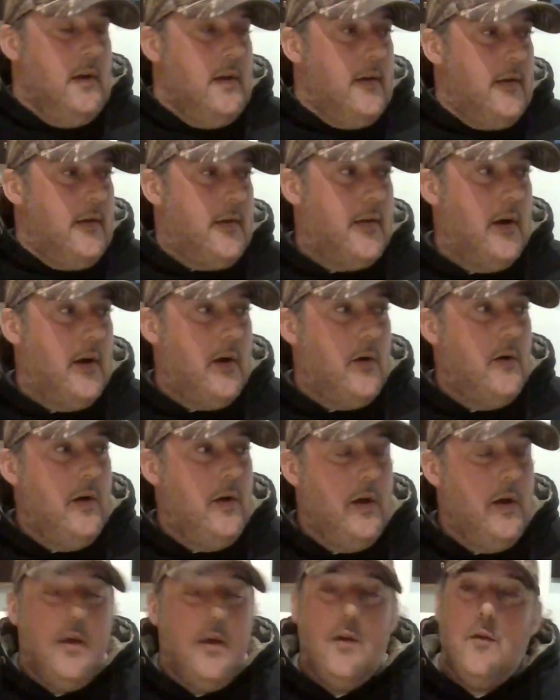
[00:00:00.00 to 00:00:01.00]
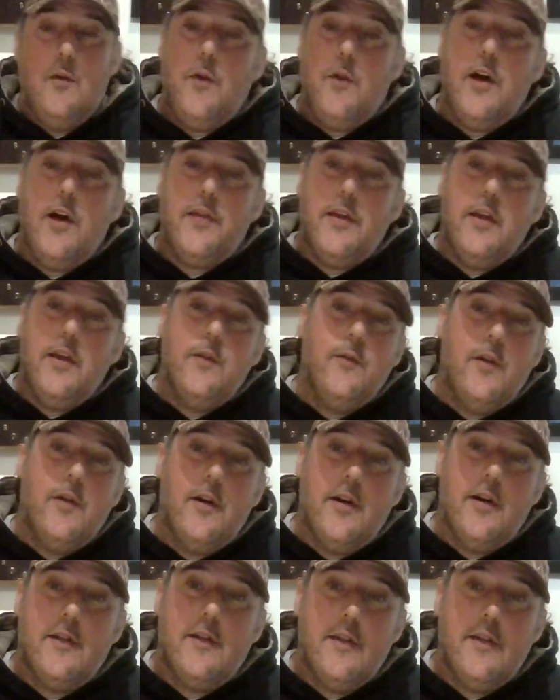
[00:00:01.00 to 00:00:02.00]
So my thing
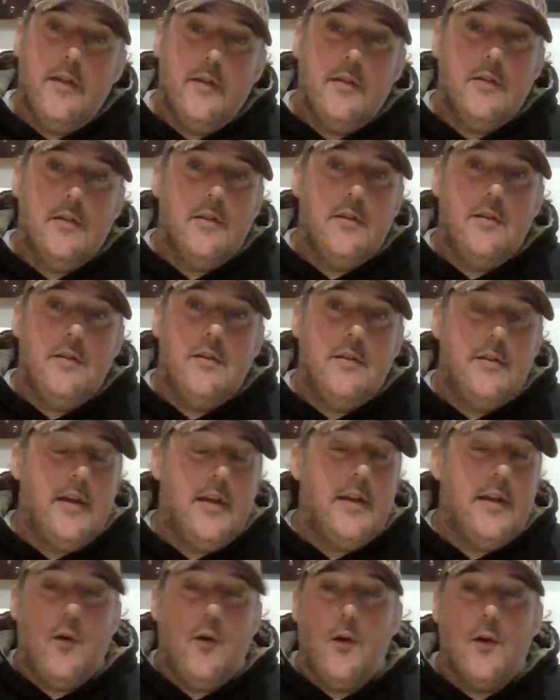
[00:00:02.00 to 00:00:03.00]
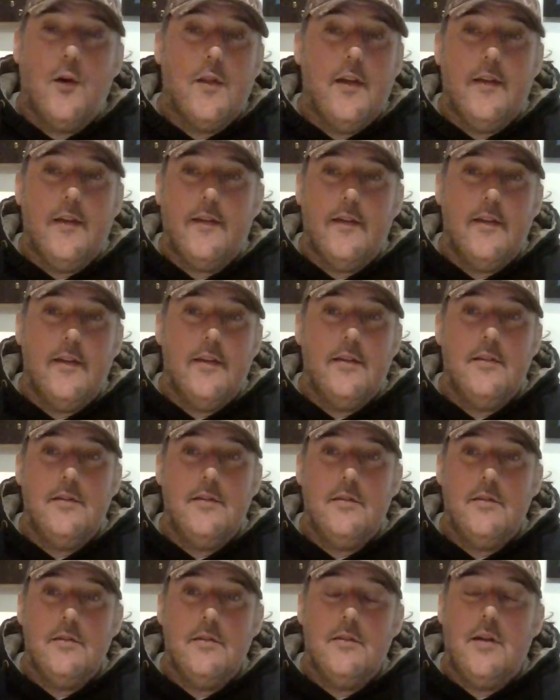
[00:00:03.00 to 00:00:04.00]
was, that dog listening,
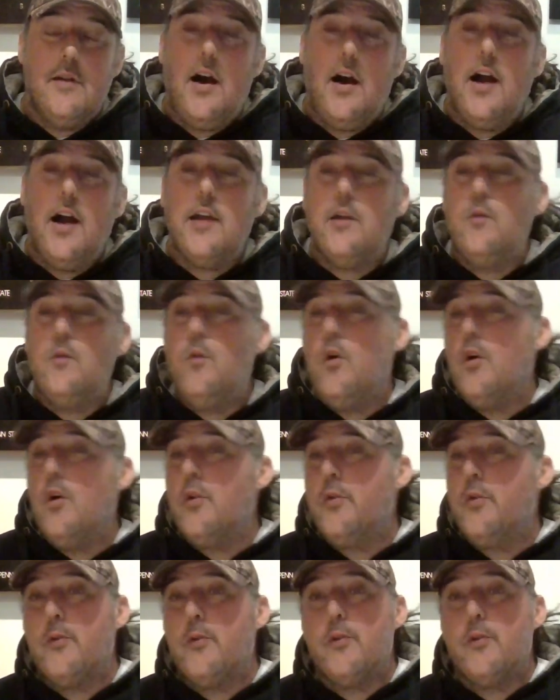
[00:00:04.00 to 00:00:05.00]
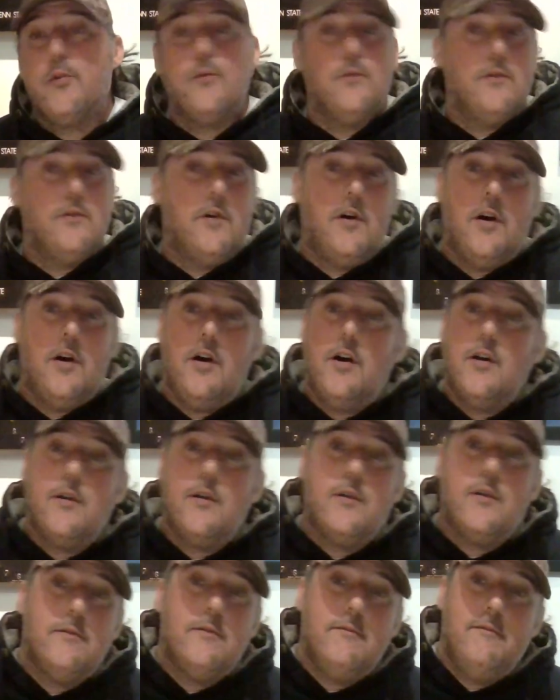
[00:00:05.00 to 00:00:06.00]
I could walk through
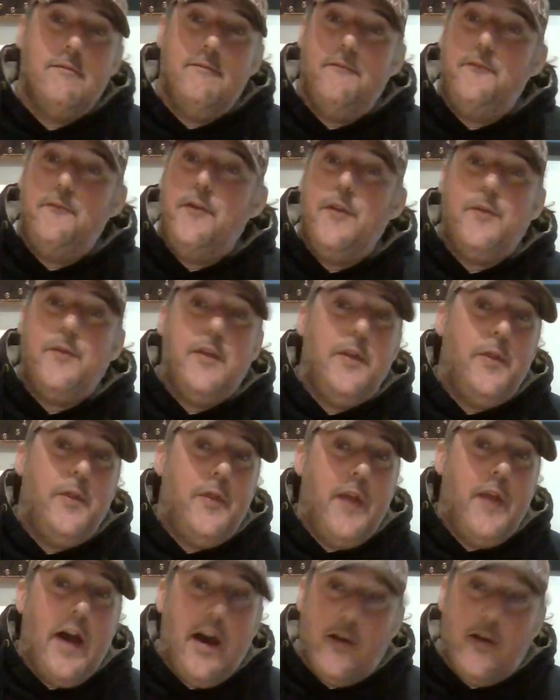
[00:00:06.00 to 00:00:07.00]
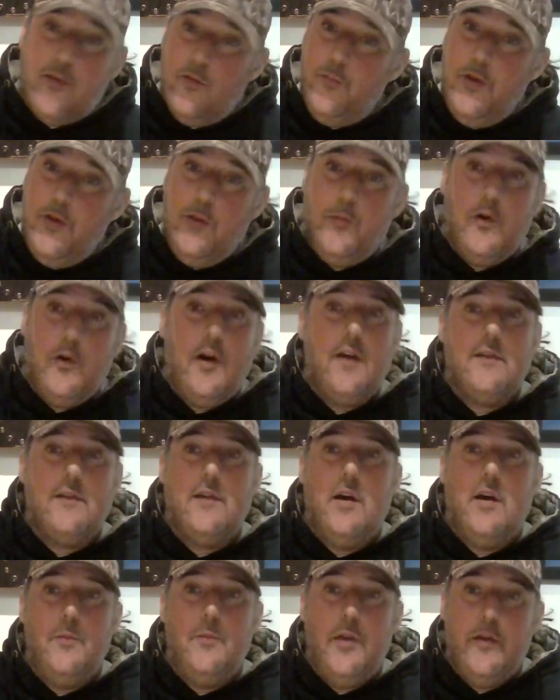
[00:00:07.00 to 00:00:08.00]
150,000 people
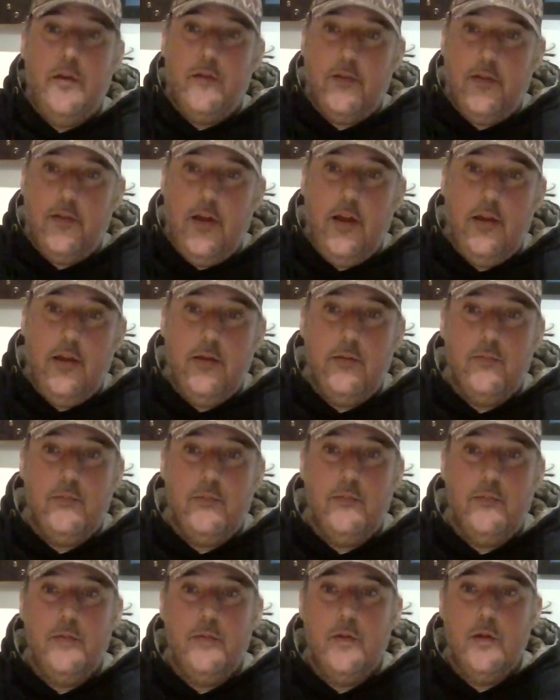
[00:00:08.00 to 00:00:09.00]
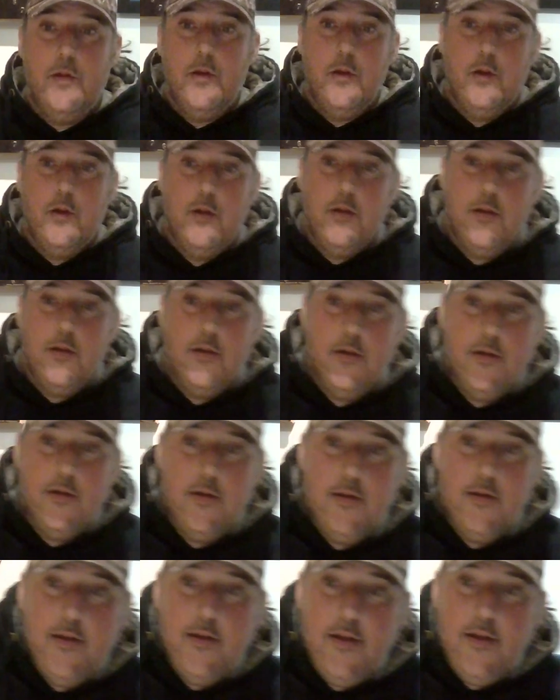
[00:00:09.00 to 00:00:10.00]
outside of Beaver Stadium.
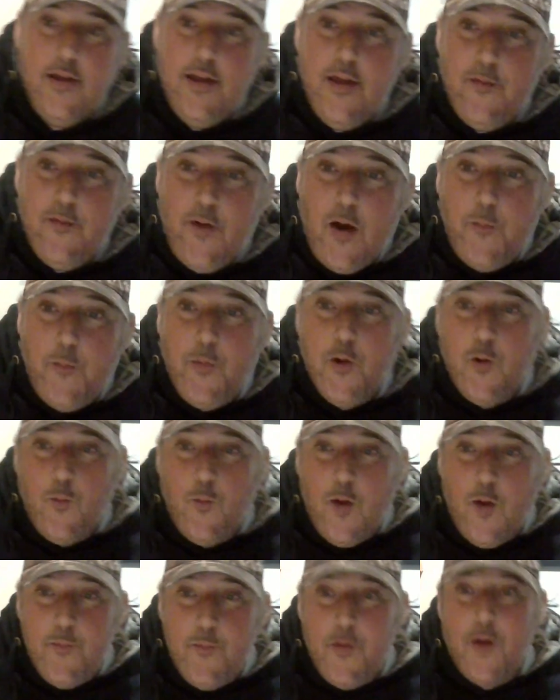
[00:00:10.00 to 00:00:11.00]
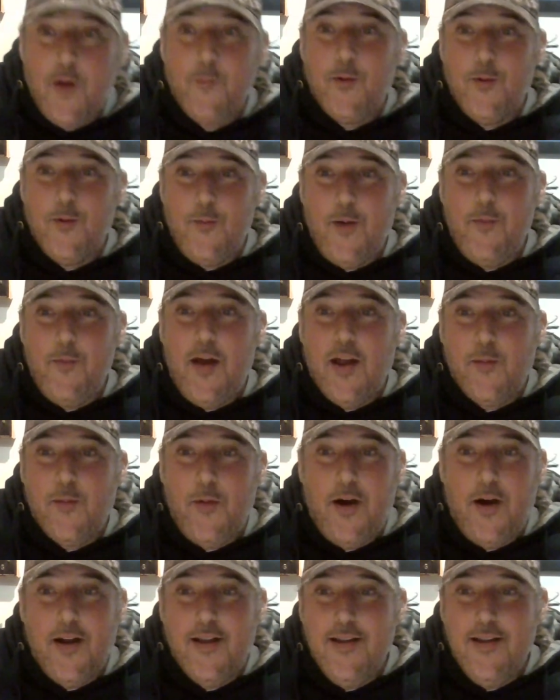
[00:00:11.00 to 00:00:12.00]
If I put a white bumper in my back
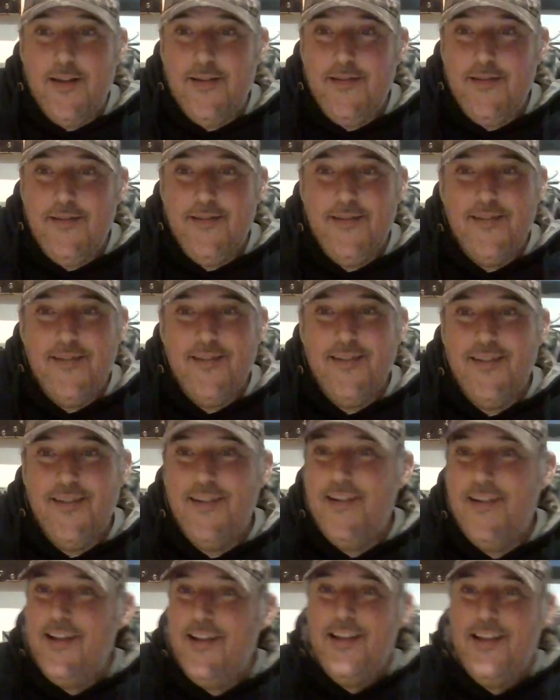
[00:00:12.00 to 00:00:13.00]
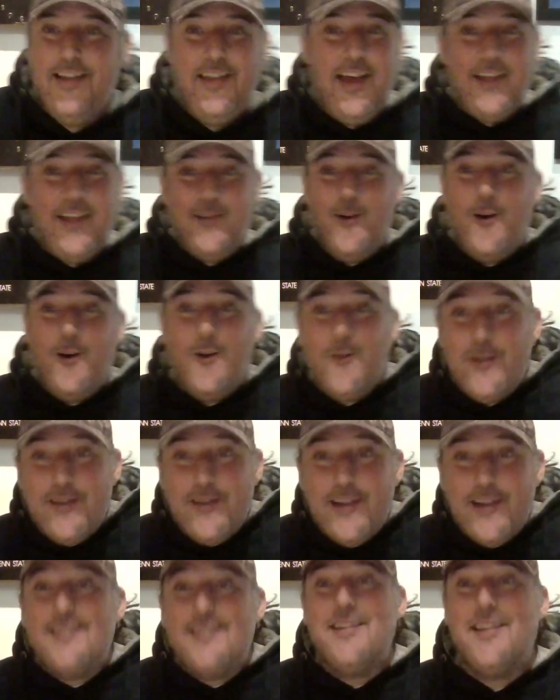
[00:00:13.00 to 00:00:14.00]
pocket, that dog would
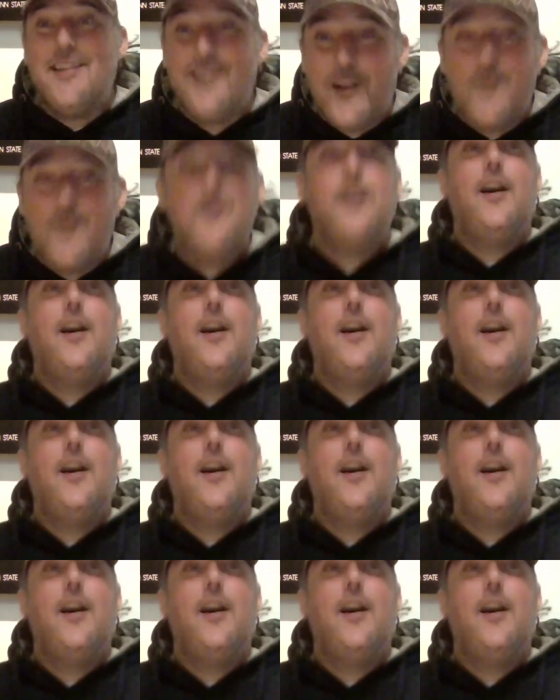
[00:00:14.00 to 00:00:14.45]
just sit there.